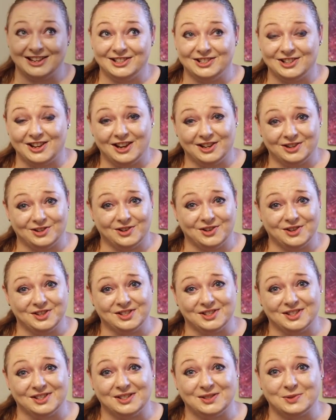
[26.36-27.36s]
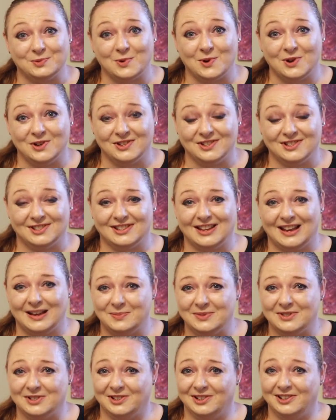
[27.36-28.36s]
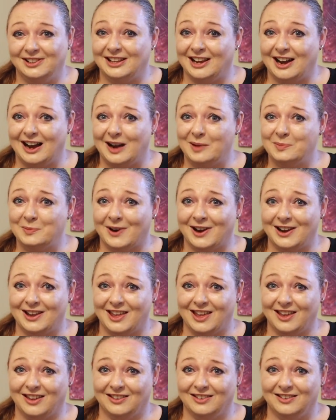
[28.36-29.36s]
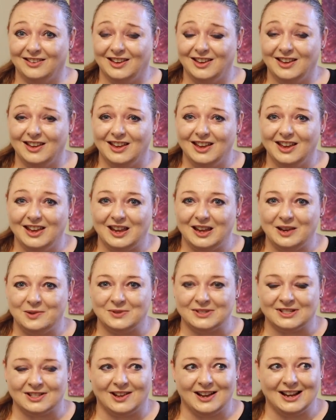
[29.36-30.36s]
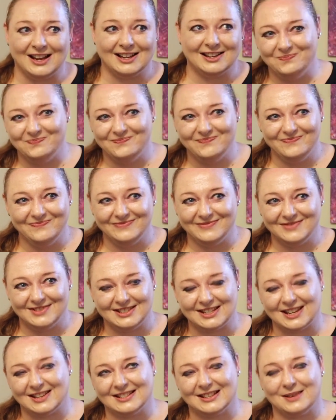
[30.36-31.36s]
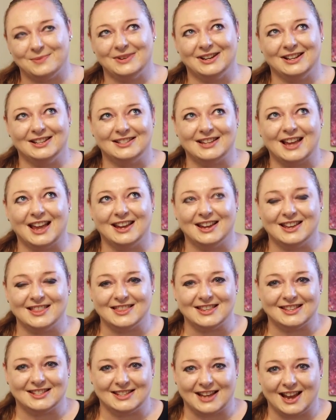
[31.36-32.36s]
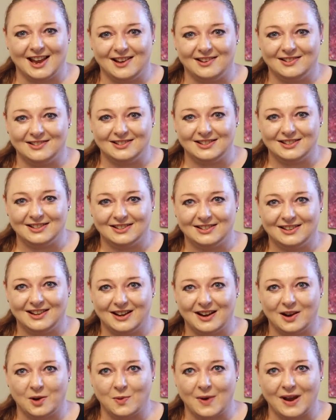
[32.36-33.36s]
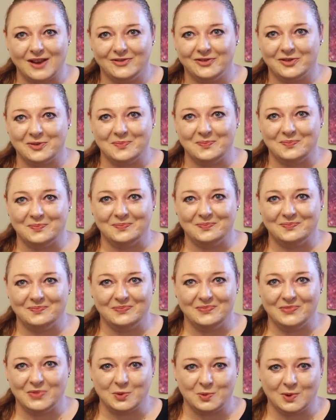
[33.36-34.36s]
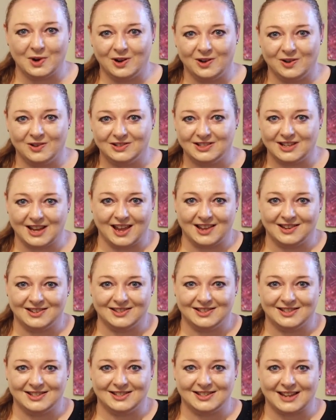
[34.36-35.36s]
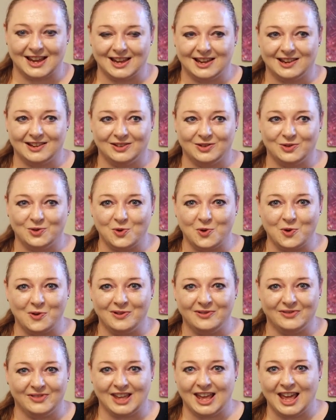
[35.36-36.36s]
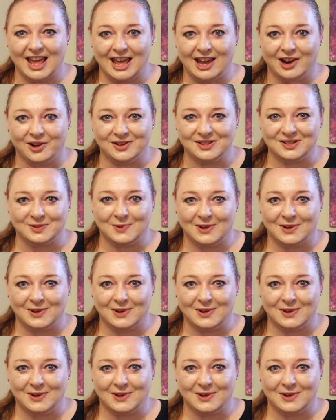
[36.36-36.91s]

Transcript: a diagnosis was absolutely heartbreaking. It was like someone had taken the sound away from the world and taken all of the air as